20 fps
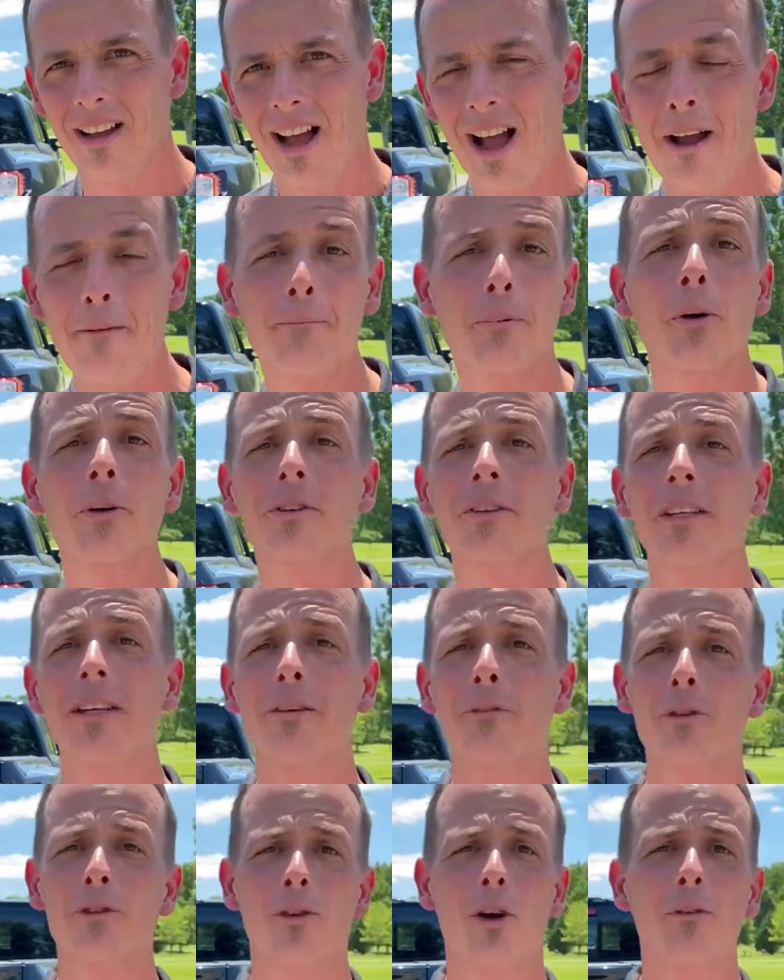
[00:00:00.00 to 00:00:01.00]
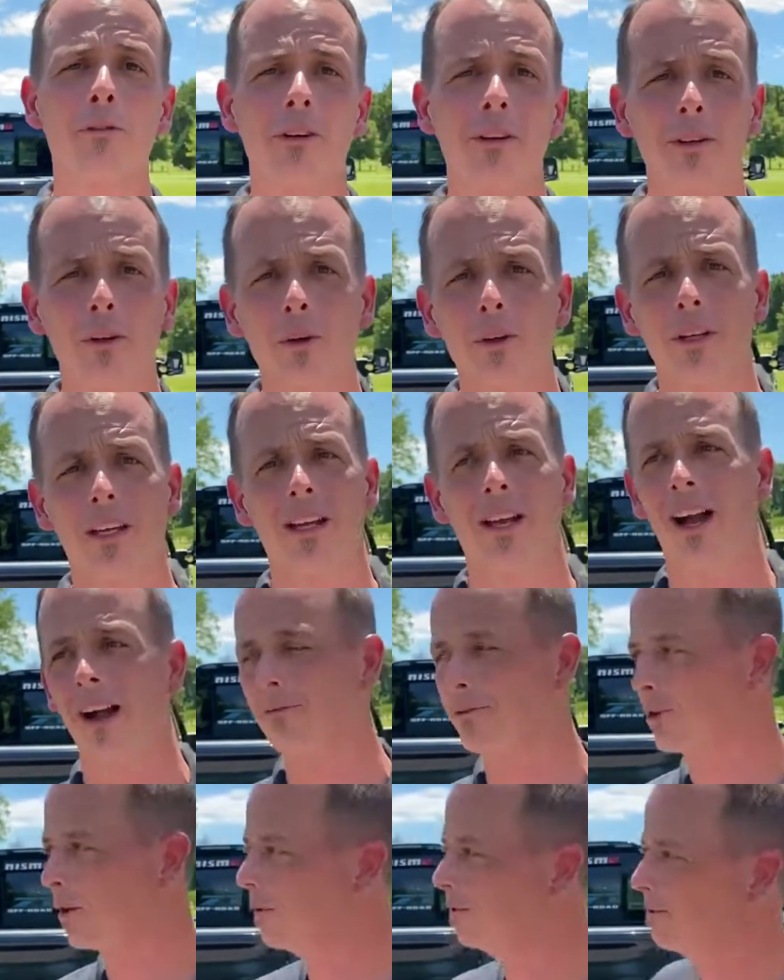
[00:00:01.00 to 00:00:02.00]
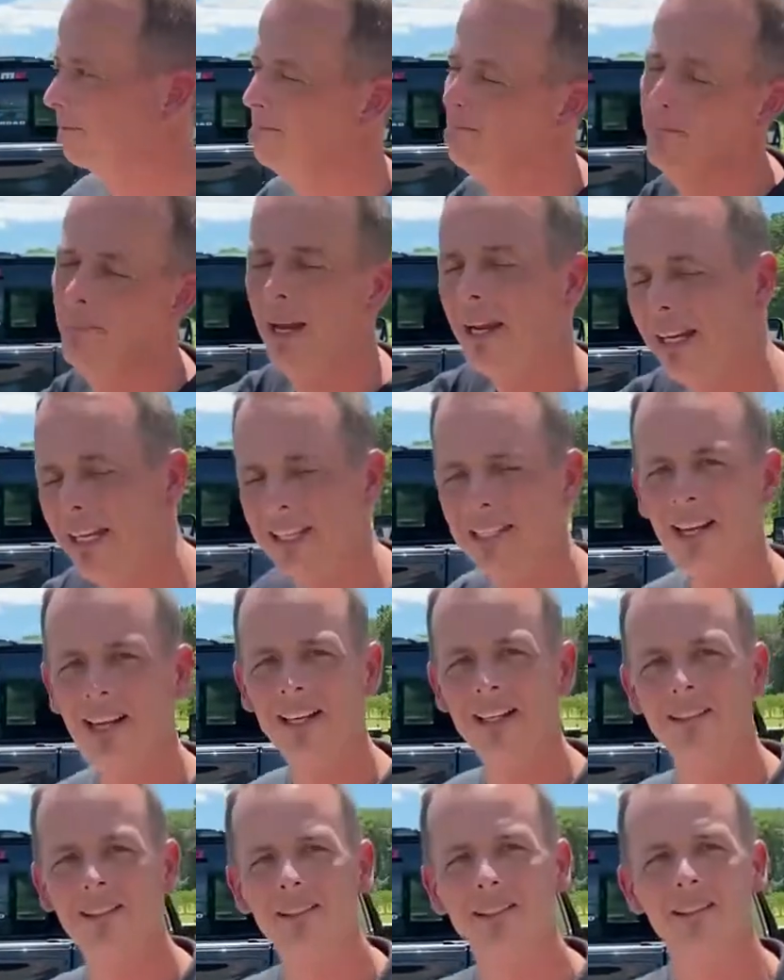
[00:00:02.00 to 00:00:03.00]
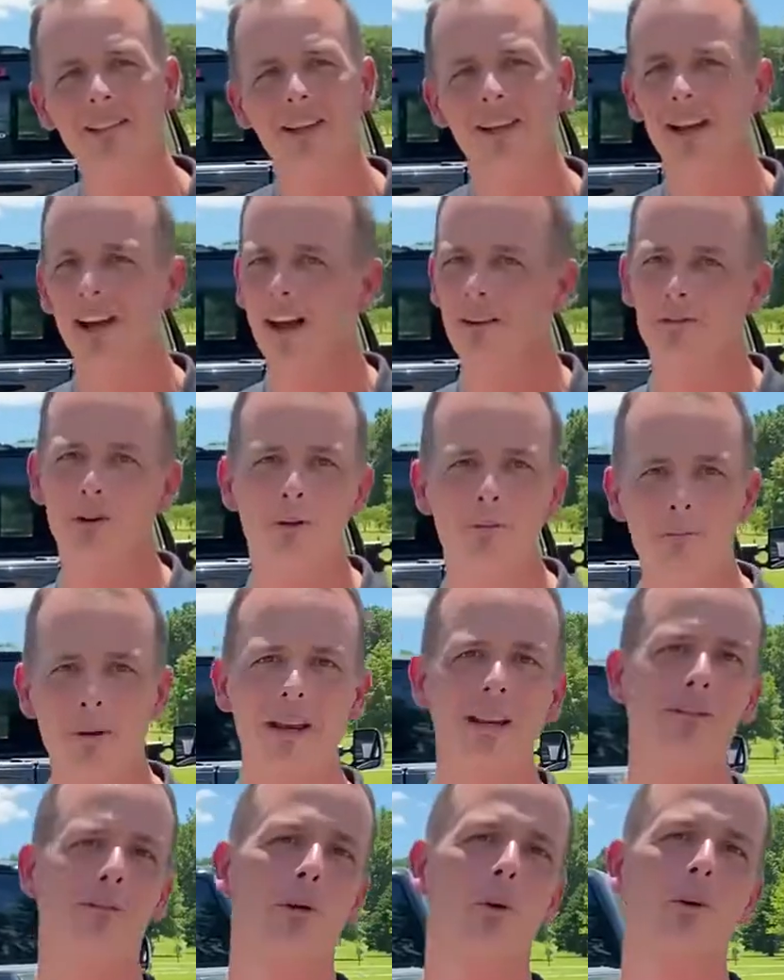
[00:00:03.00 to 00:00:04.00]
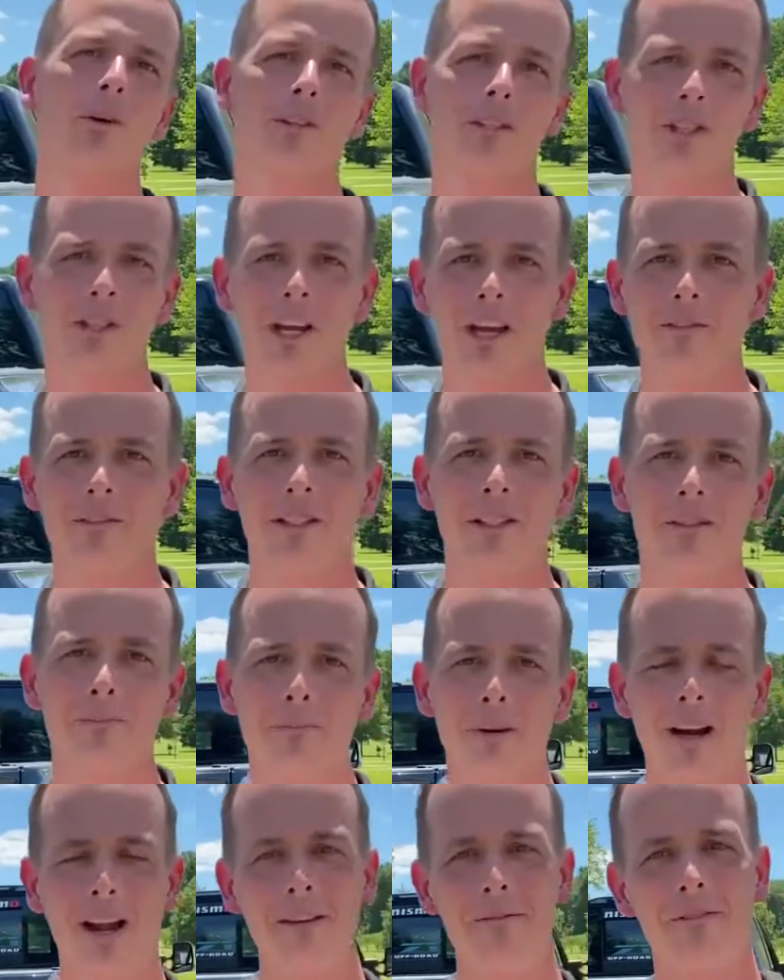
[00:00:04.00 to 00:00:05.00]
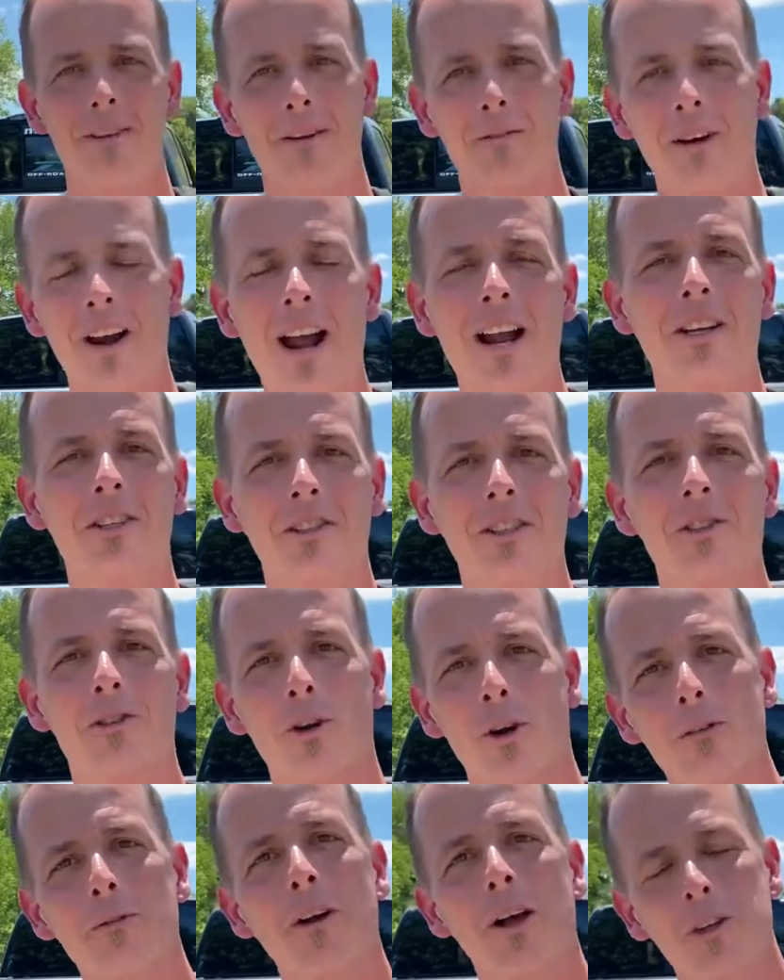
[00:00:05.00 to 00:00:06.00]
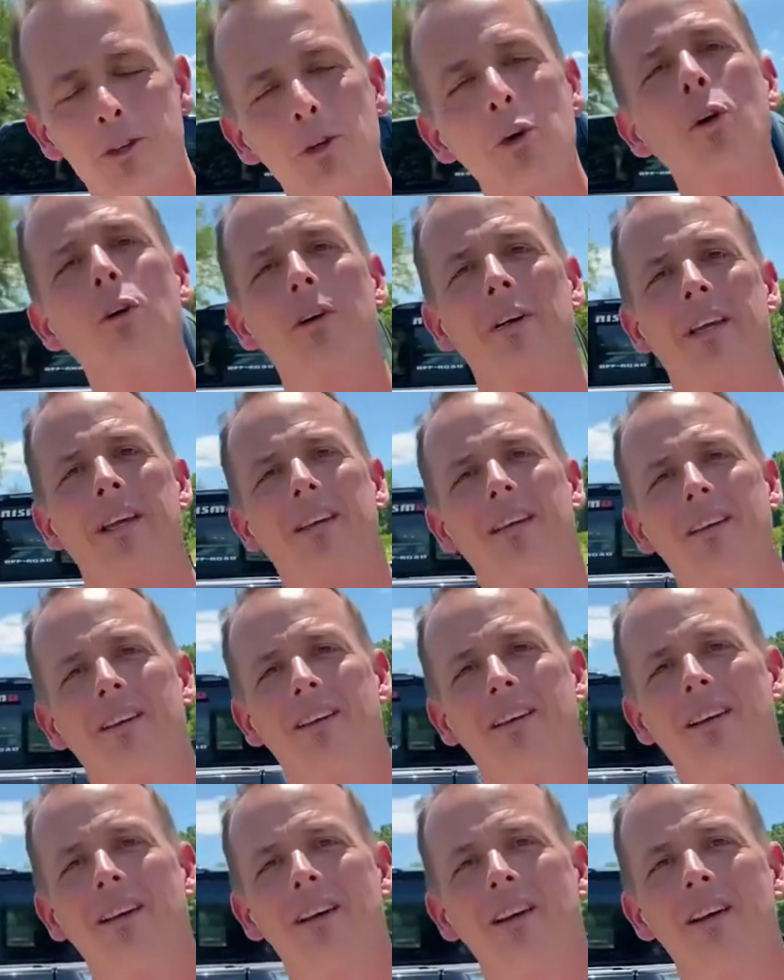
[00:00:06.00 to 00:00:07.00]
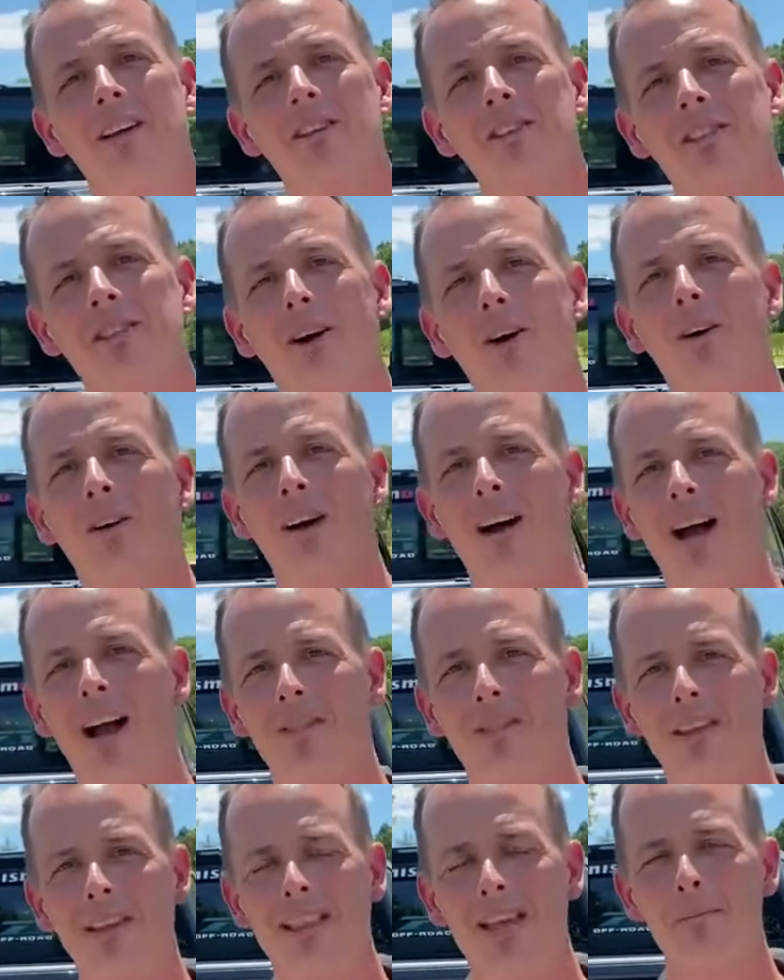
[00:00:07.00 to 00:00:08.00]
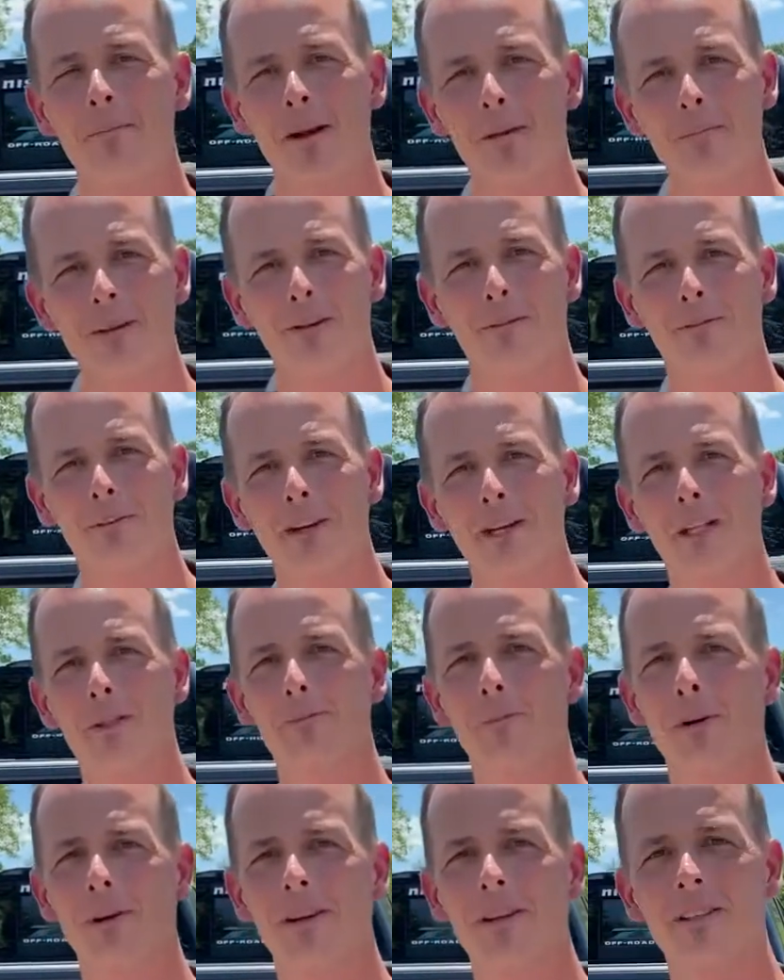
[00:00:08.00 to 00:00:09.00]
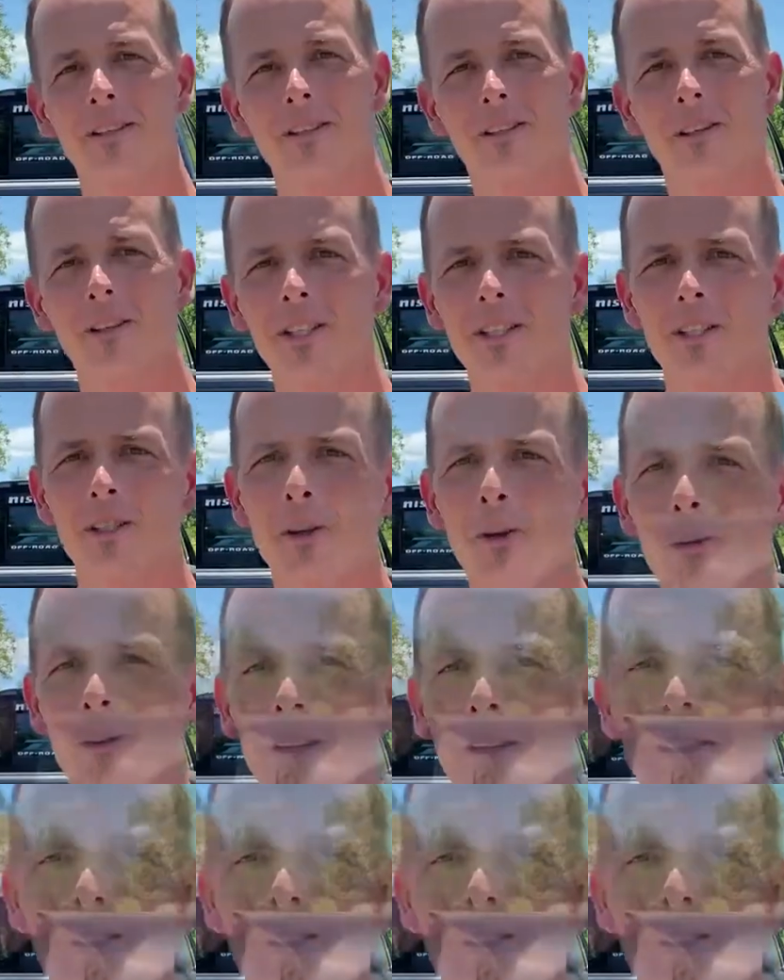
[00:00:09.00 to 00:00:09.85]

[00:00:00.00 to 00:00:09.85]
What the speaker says: I've personally never drove a dually. I've drove many Titans. I've drove many Fords and Chevys, but I've never actually drove a dually. So I think that might be a fun experience. So let's do this.